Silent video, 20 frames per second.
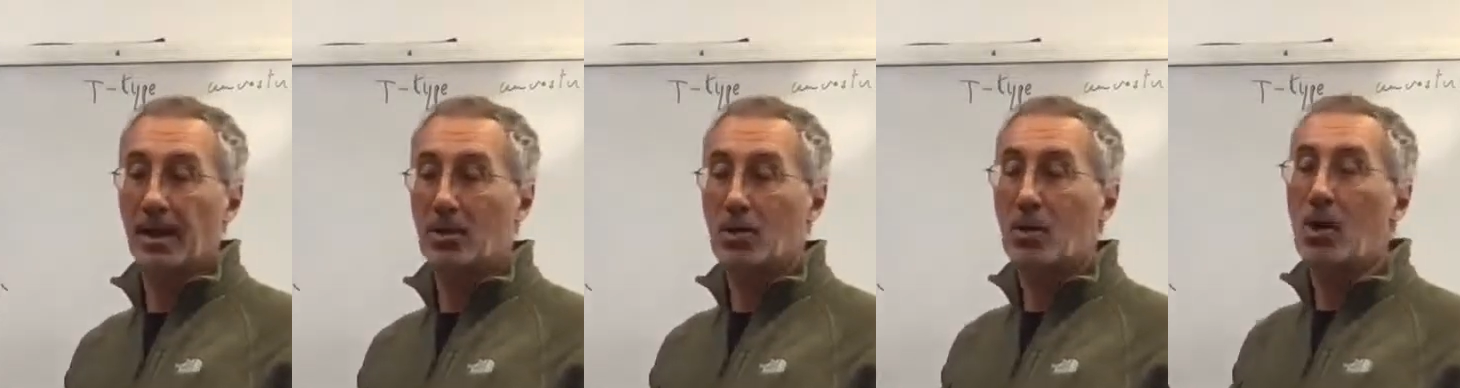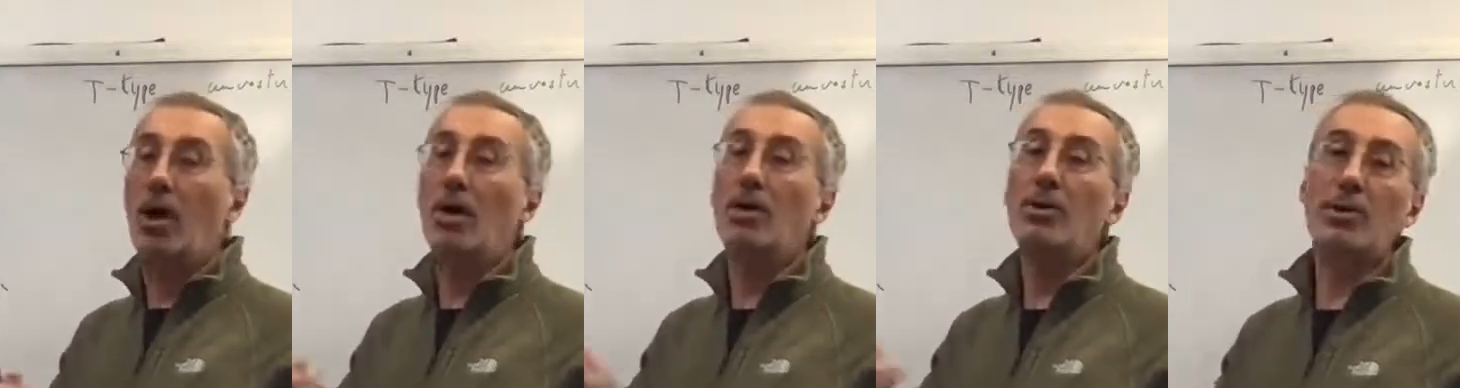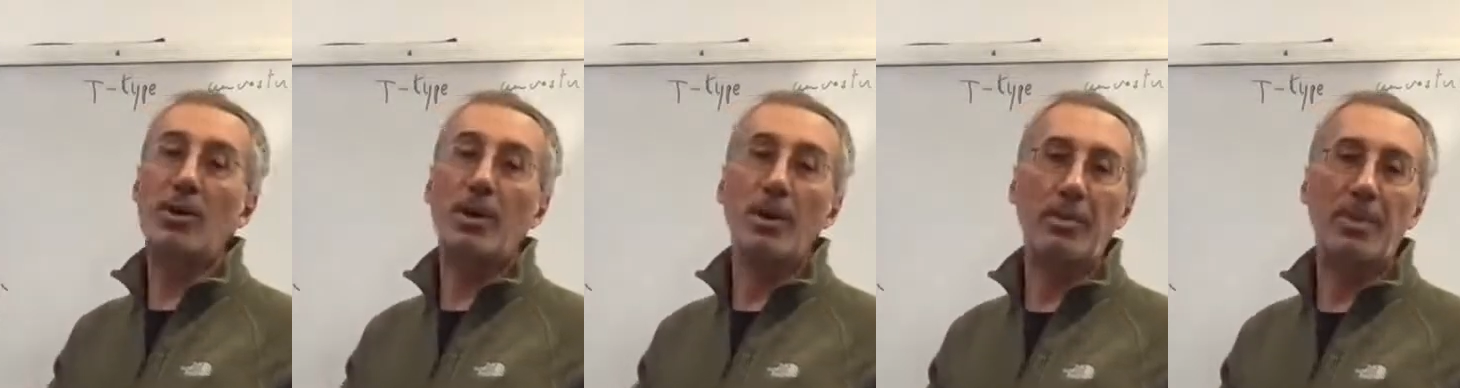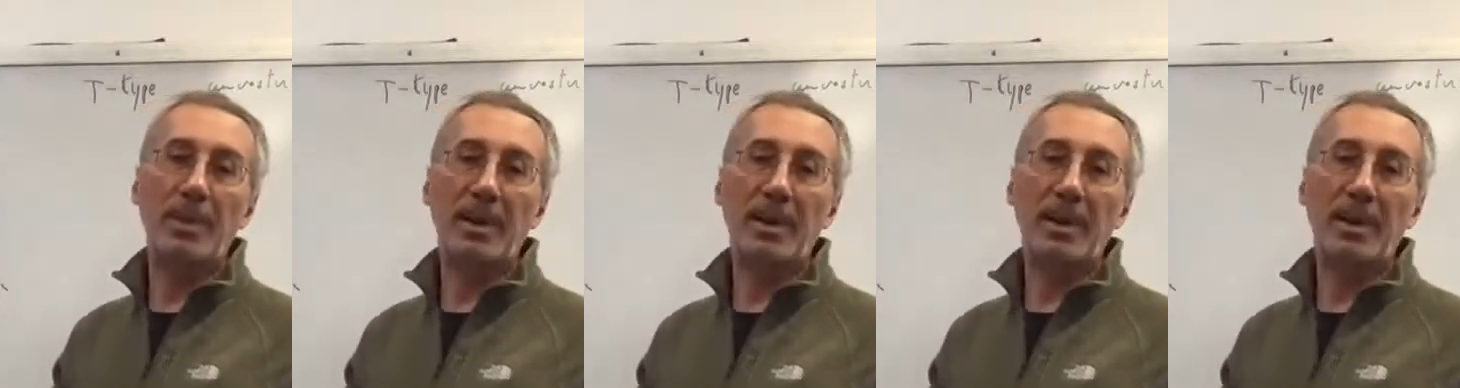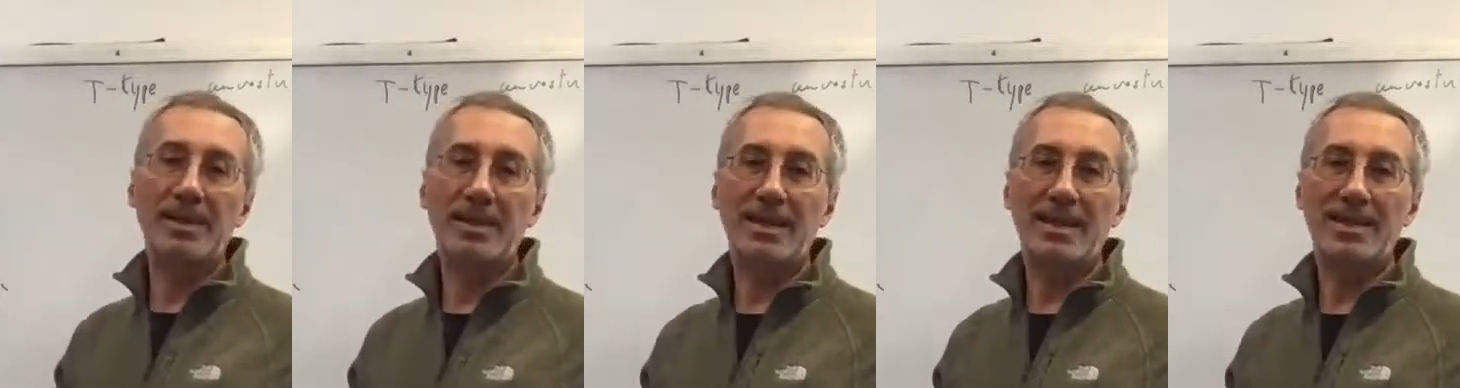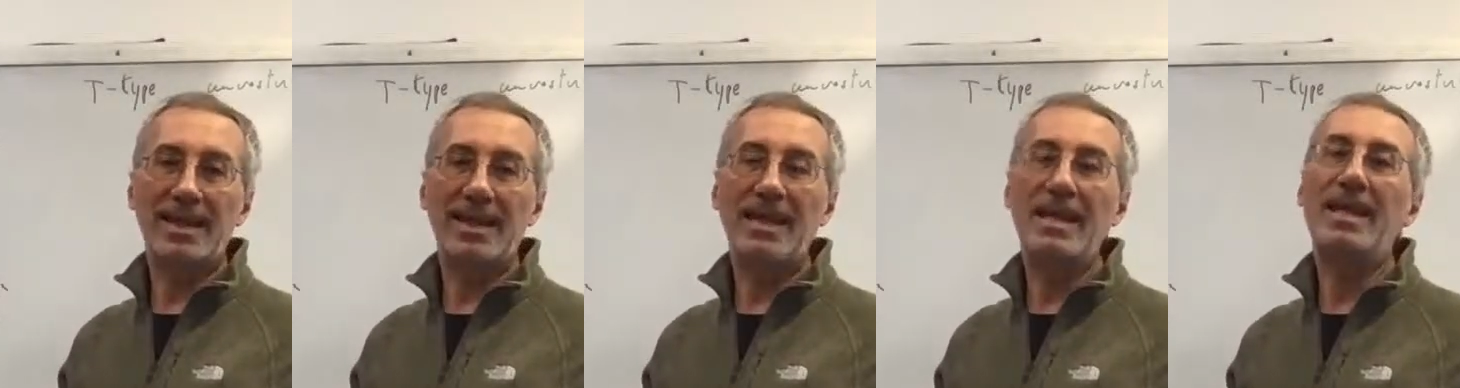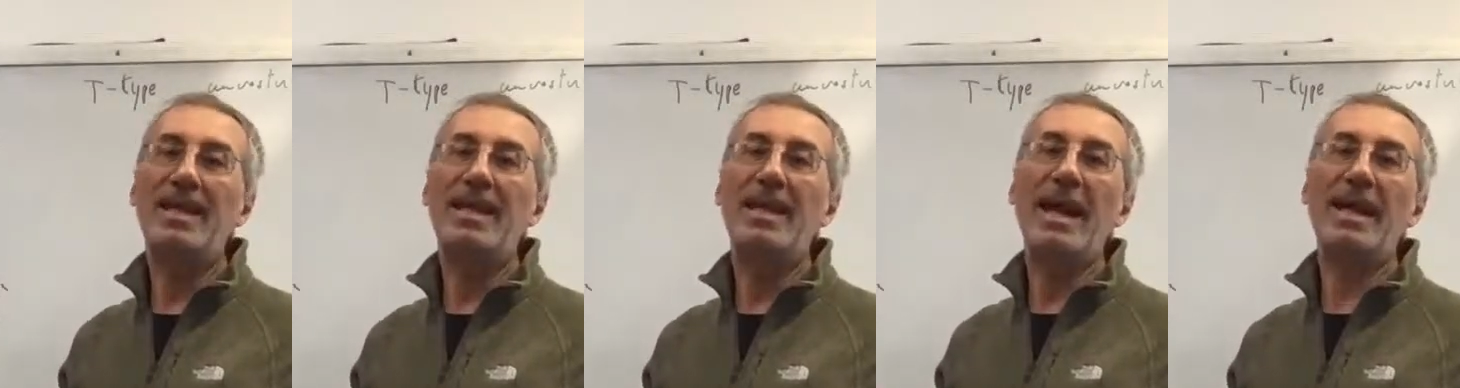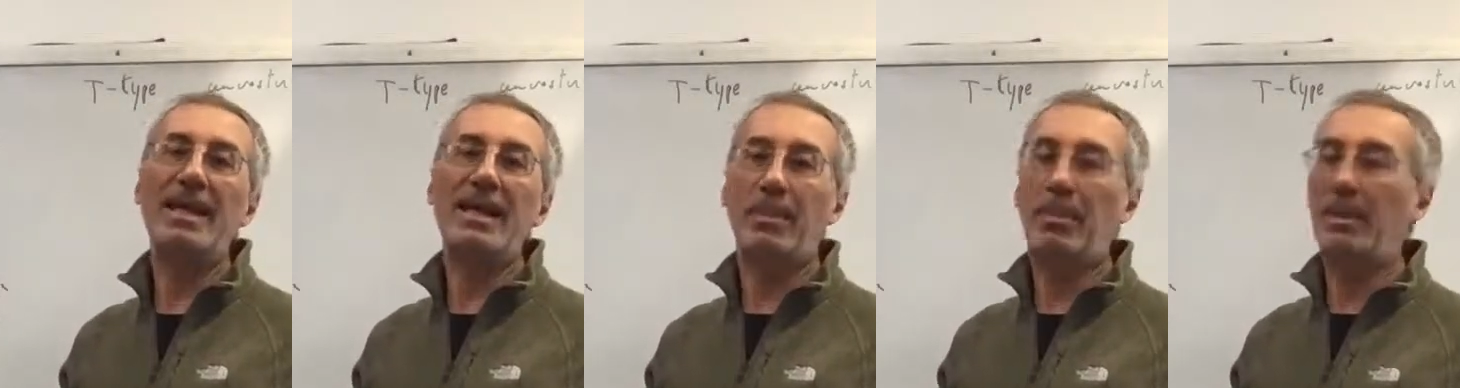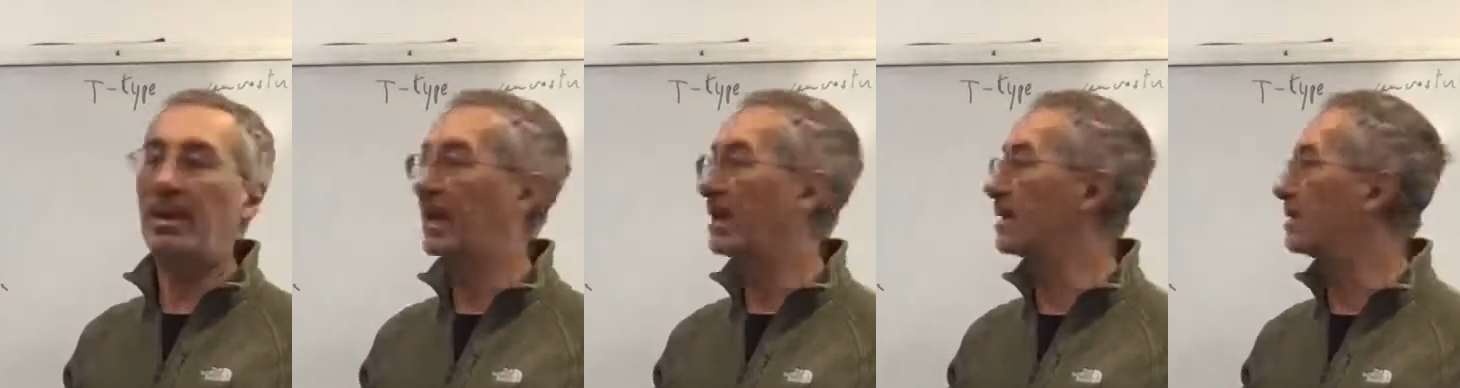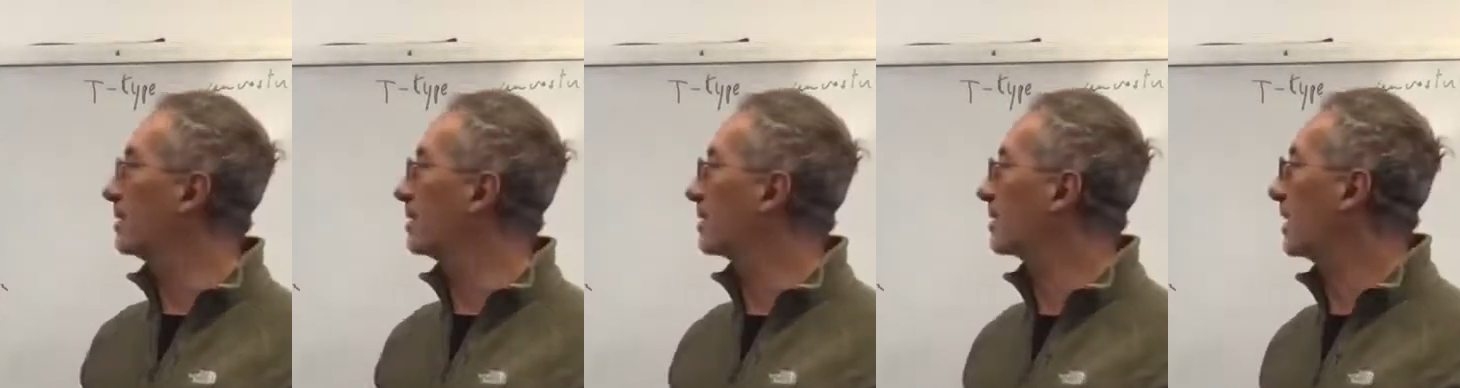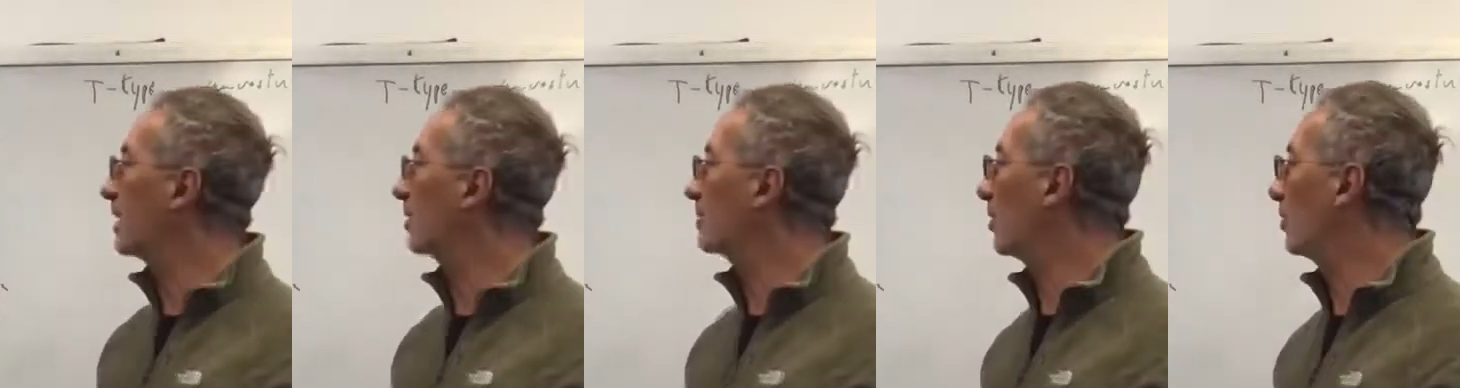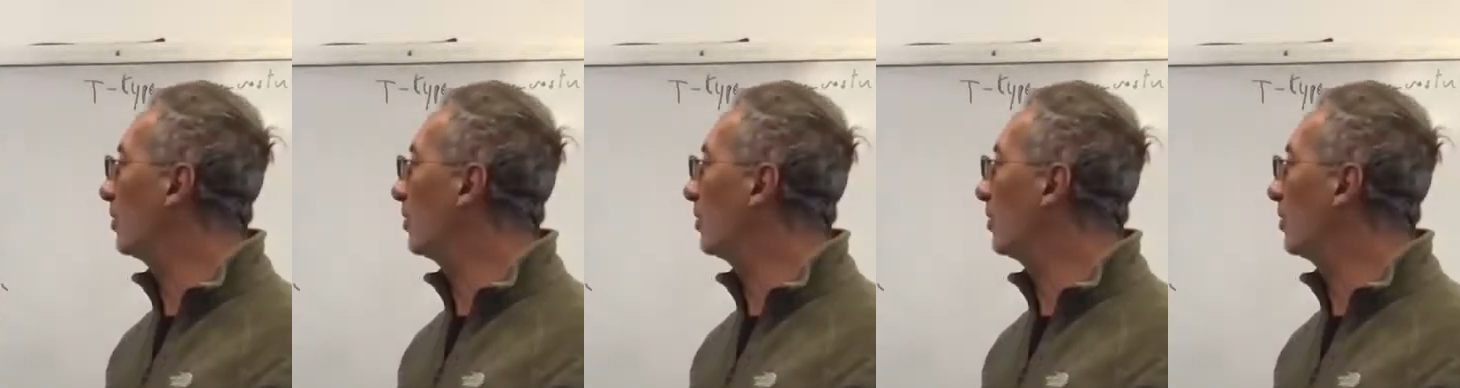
control places and data places, right? So